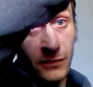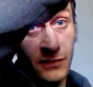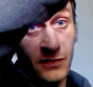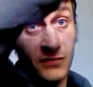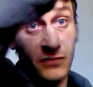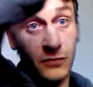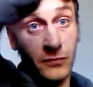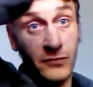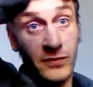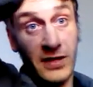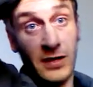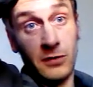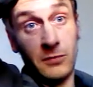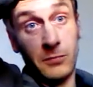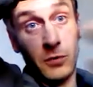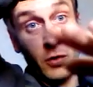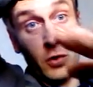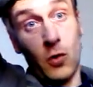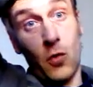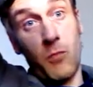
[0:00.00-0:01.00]
the Sun around,
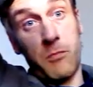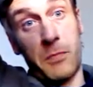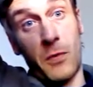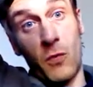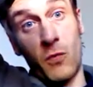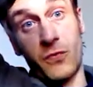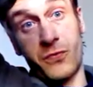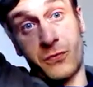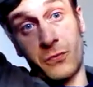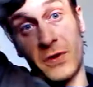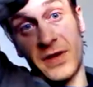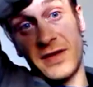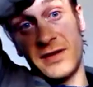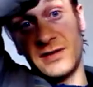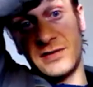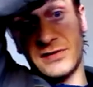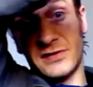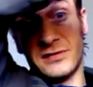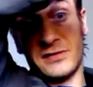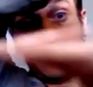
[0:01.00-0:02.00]
but go both
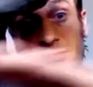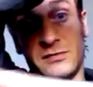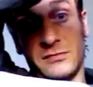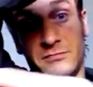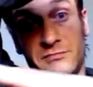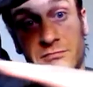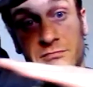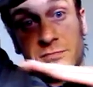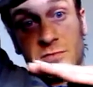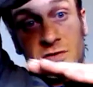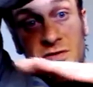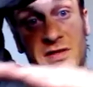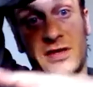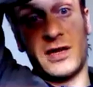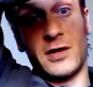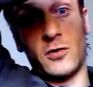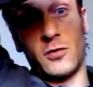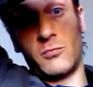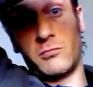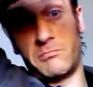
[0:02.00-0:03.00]
ways, because
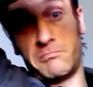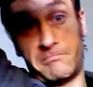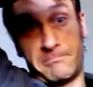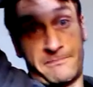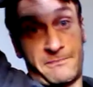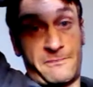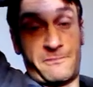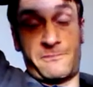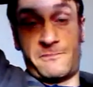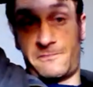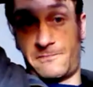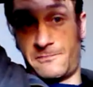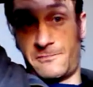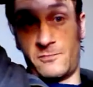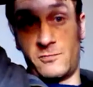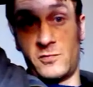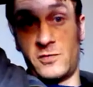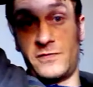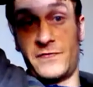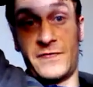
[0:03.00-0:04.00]
they go
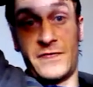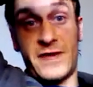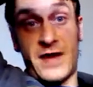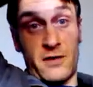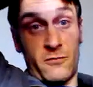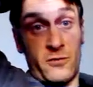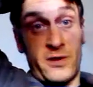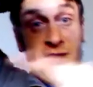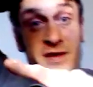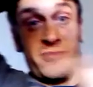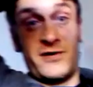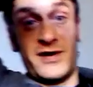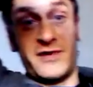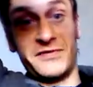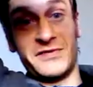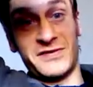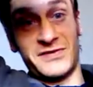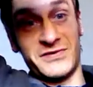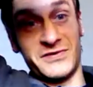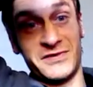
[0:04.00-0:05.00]
that way
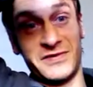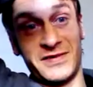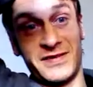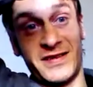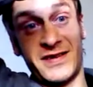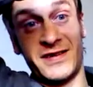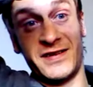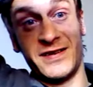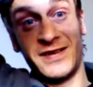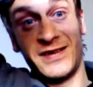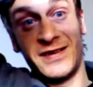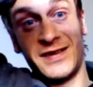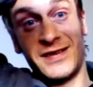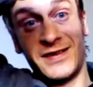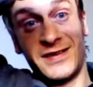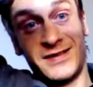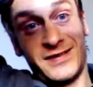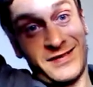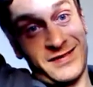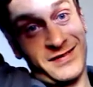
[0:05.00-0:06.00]
around the Sun and then
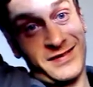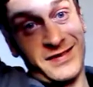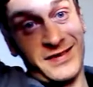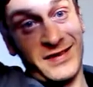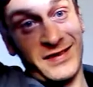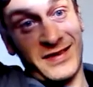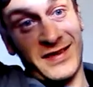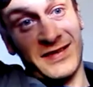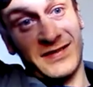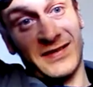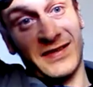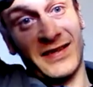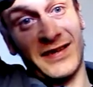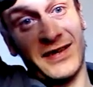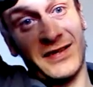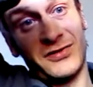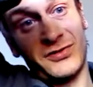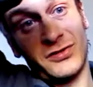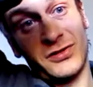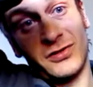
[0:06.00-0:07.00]
get to the
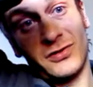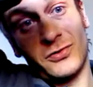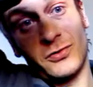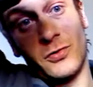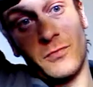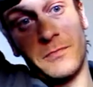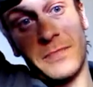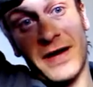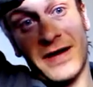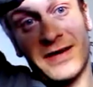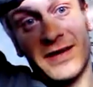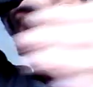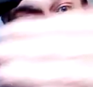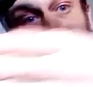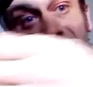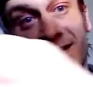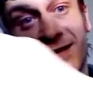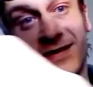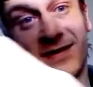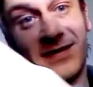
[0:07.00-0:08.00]
edge and come back
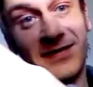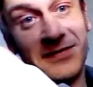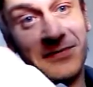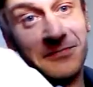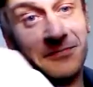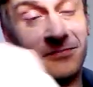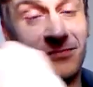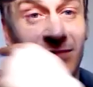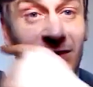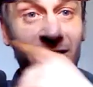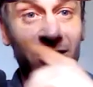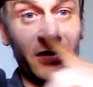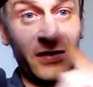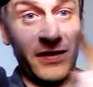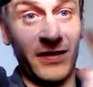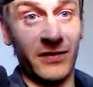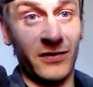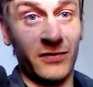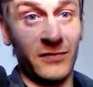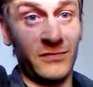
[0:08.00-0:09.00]
again and
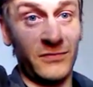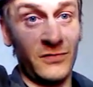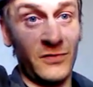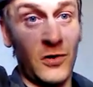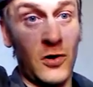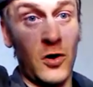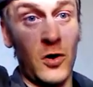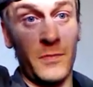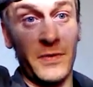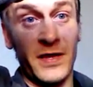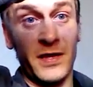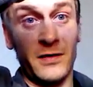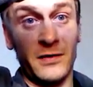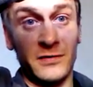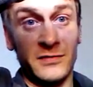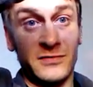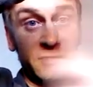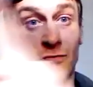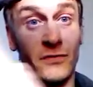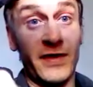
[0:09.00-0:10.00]
then orbit.
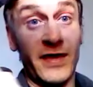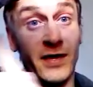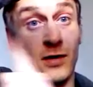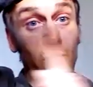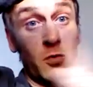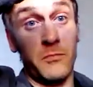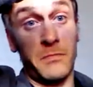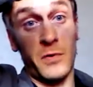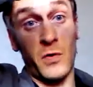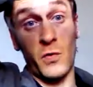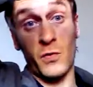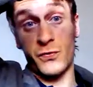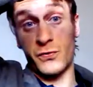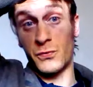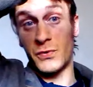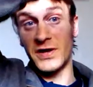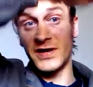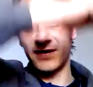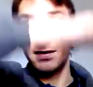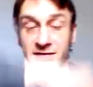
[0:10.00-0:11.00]
So they go both
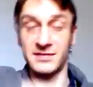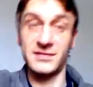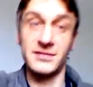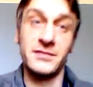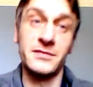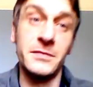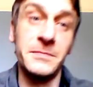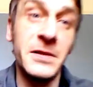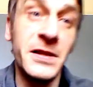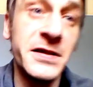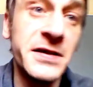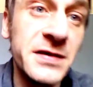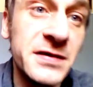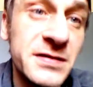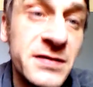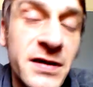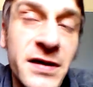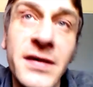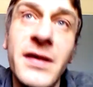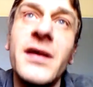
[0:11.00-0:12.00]
ways, the
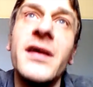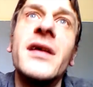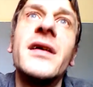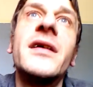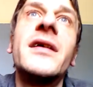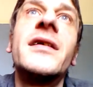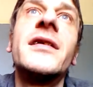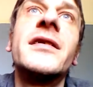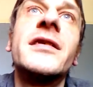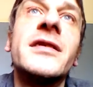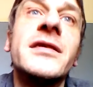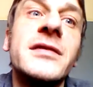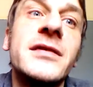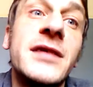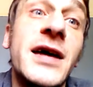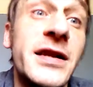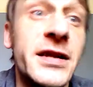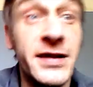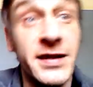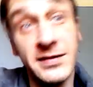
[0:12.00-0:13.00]
planets,
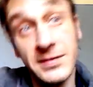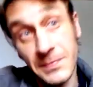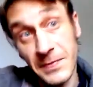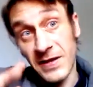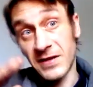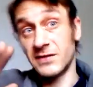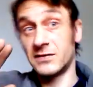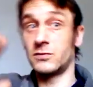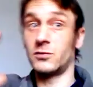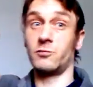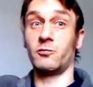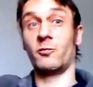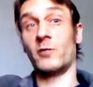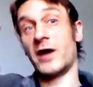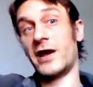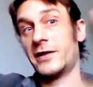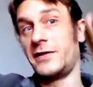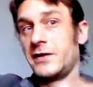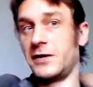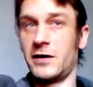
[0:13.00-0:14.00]
and it depends on
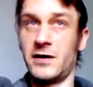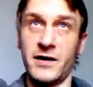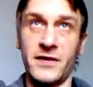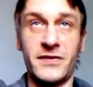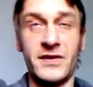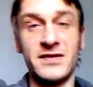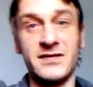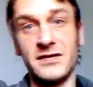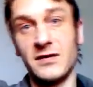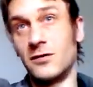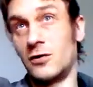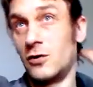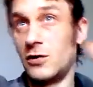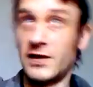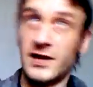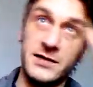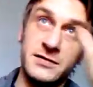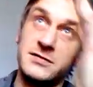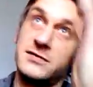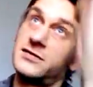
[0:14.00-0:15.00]
where the Earth is and all
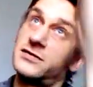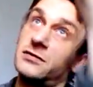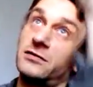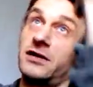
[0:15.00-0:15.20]
that, so